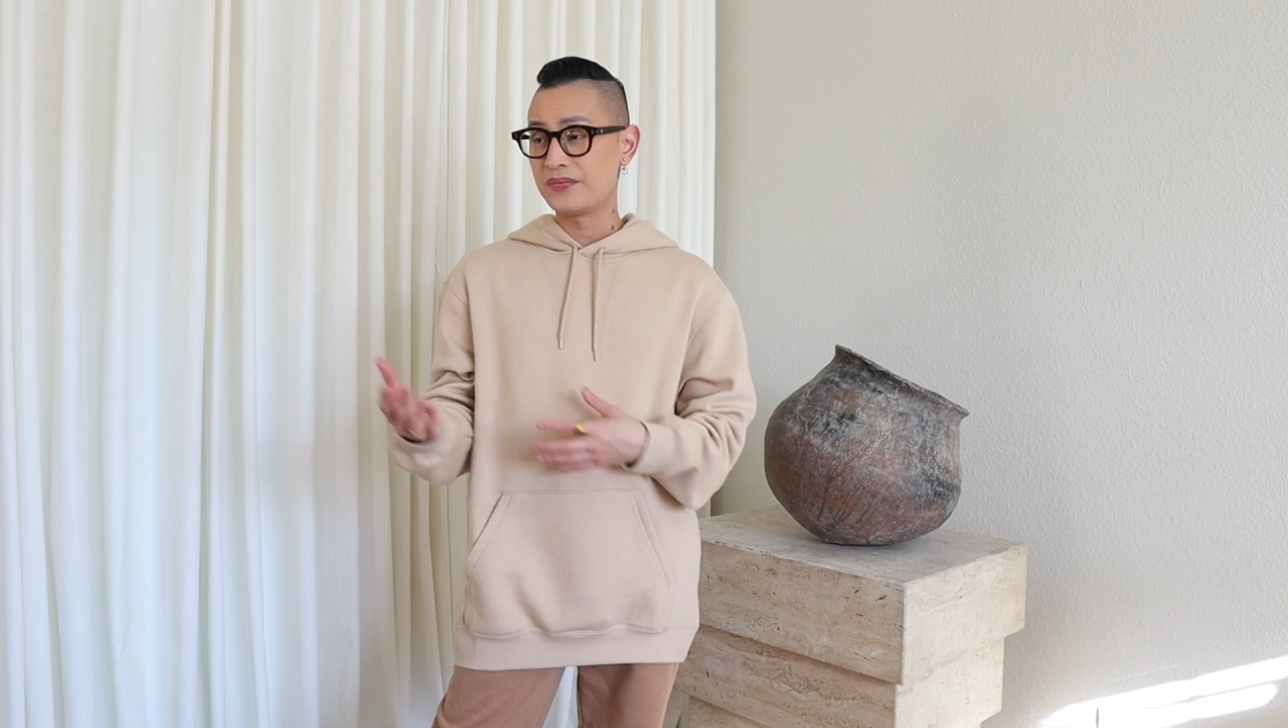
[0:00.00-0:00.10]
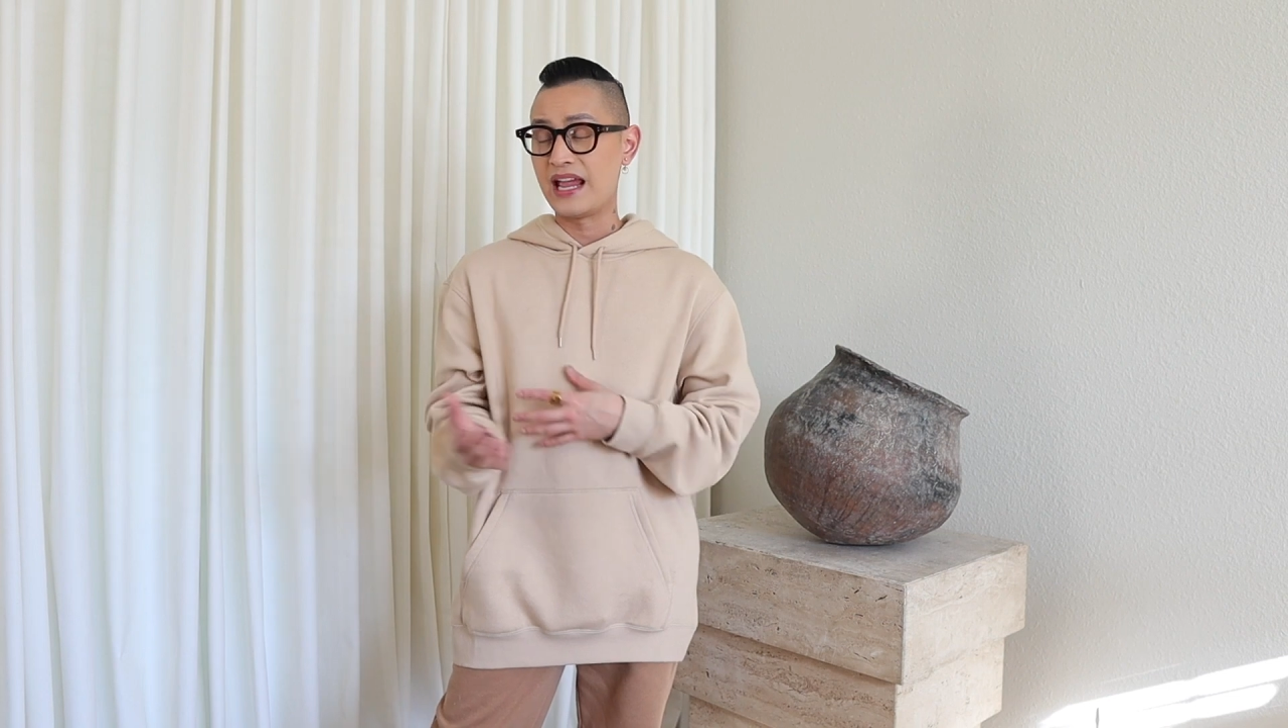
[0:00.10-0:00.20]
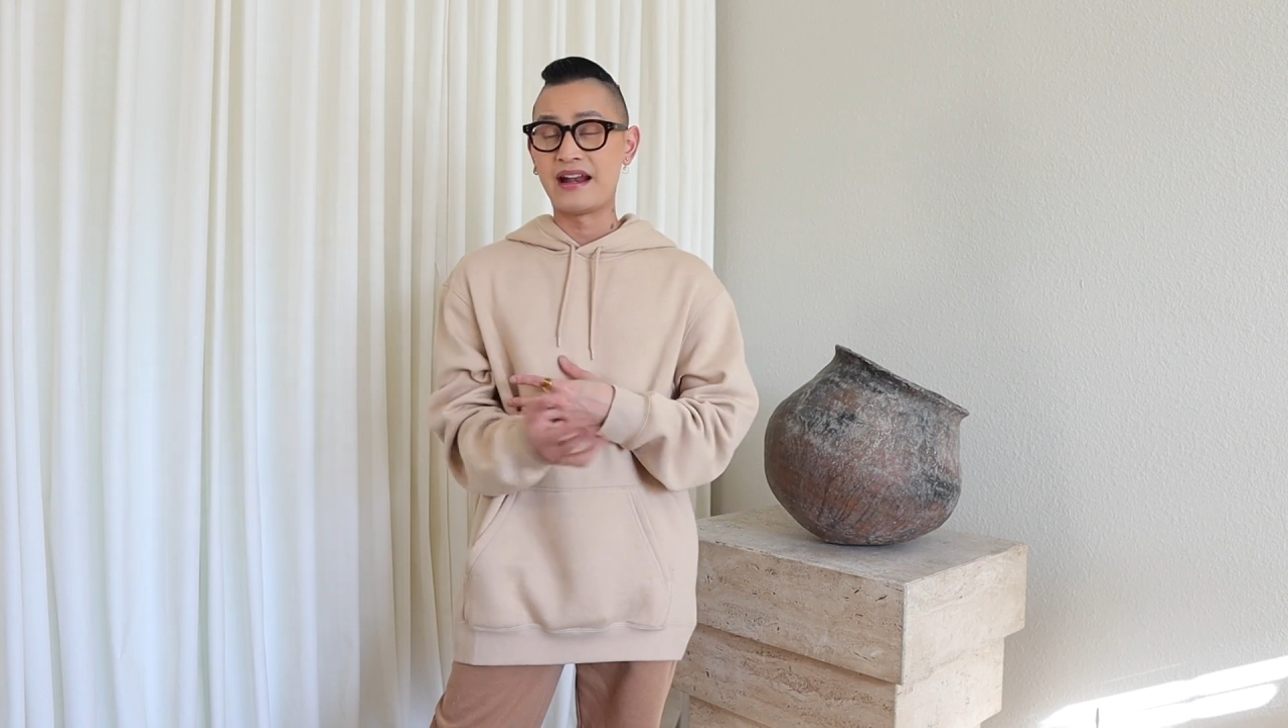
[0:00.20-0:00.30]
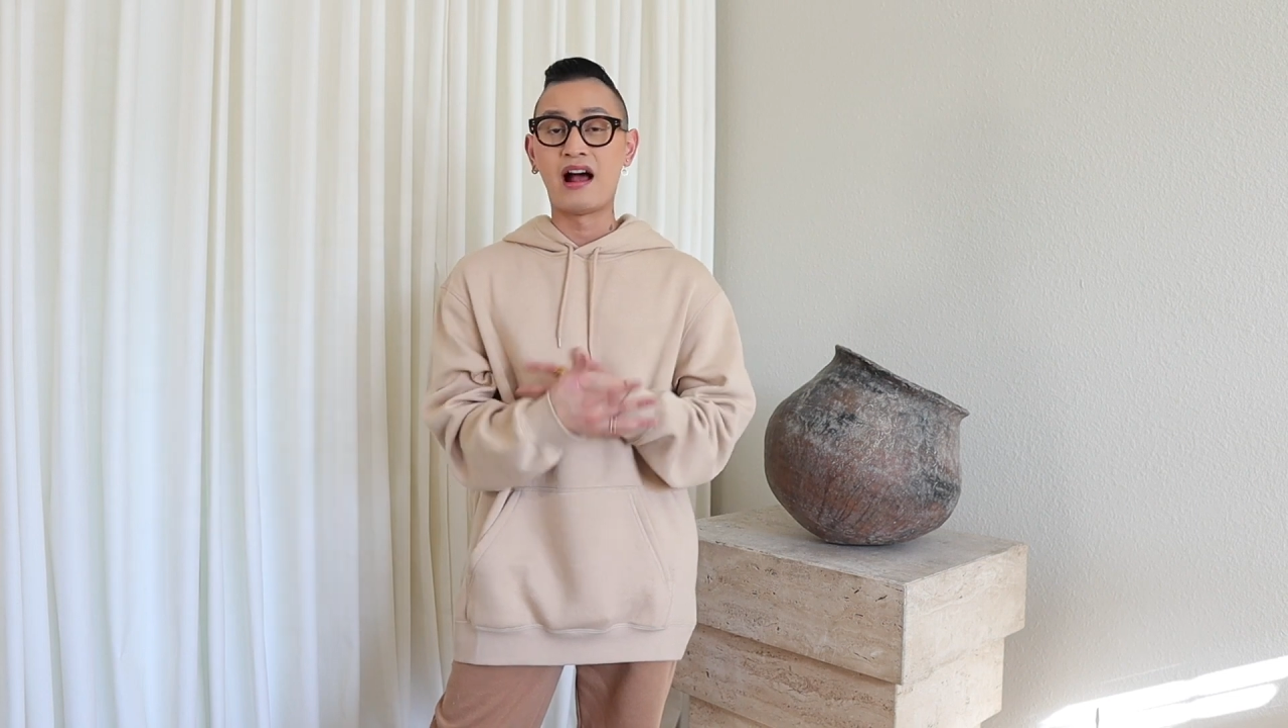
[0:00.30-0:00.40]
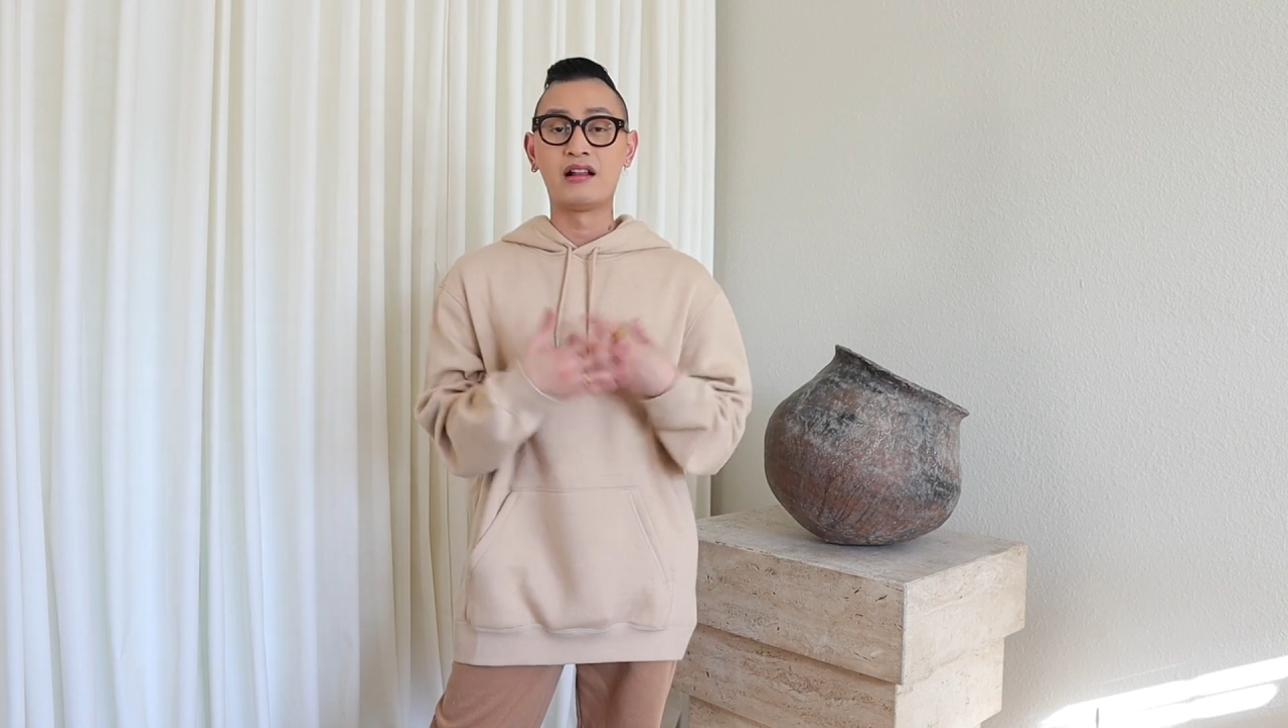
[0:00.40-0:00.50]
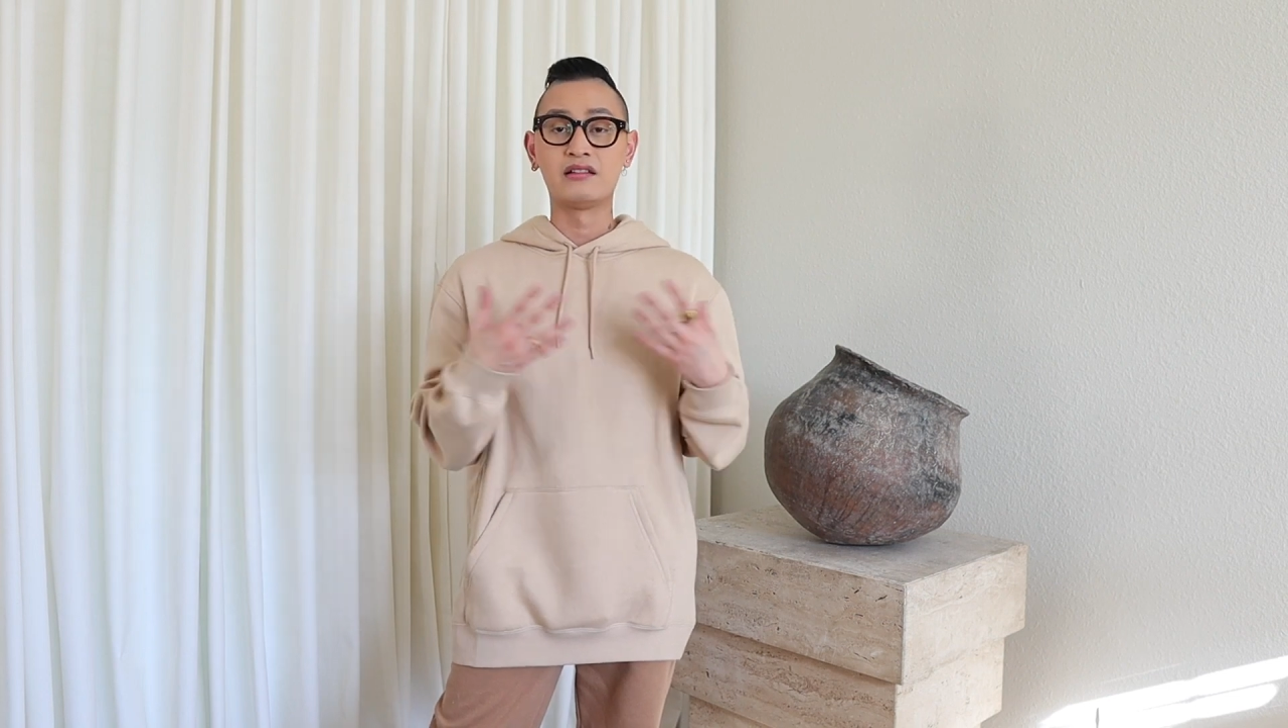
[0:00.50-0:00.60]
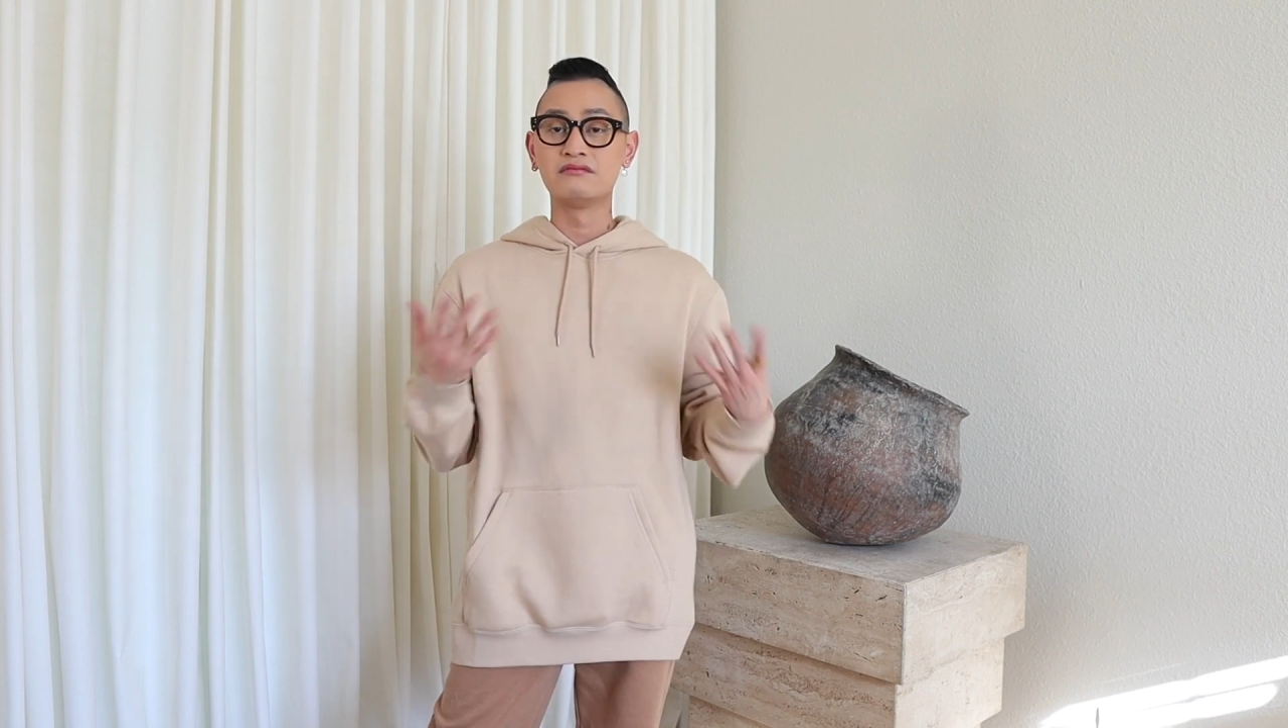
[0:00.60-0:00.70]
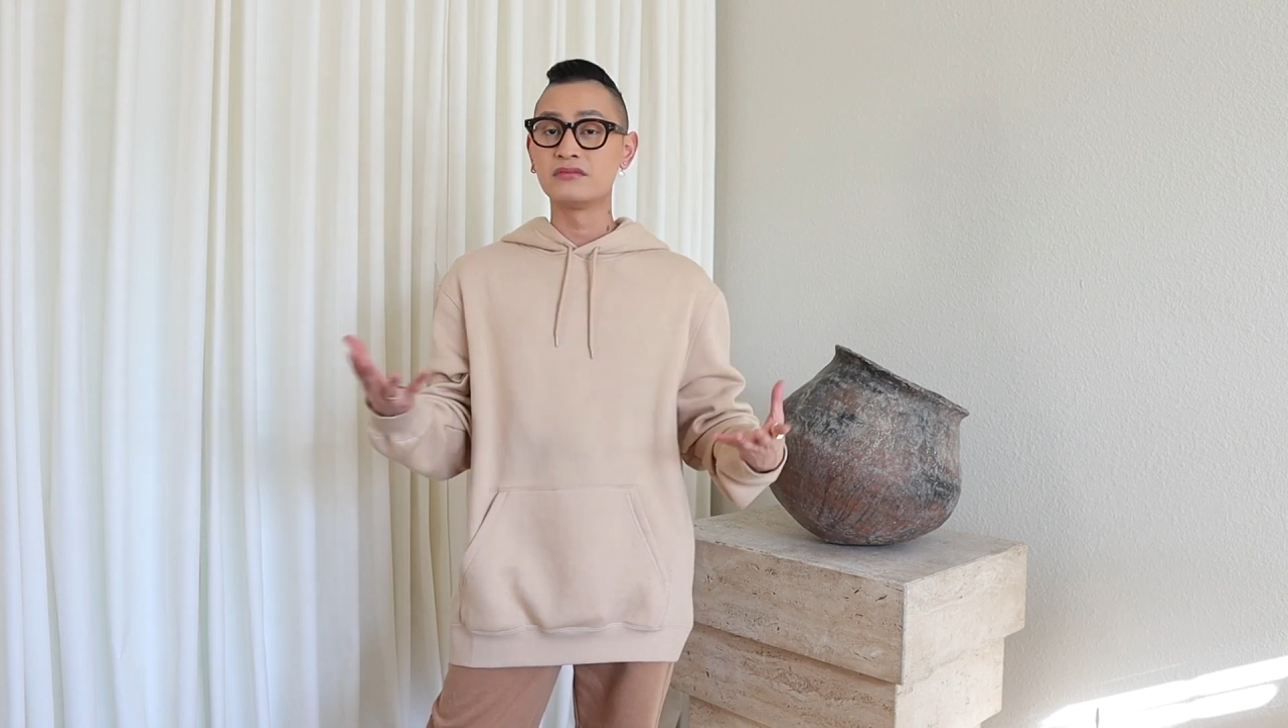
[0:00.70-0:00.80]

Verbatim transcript: and I'll,